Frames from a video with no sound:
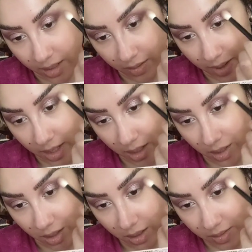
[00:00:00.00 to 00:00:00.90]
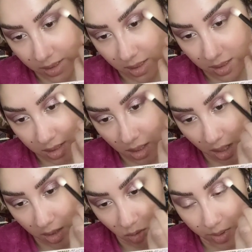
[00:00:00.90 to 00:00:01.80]
right here because it's still a
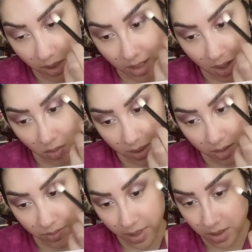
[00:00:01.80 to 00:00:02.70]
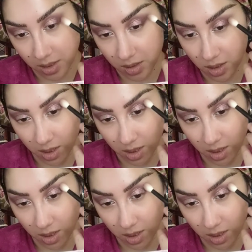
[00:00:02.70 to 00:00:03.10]
little bit low in comparison to the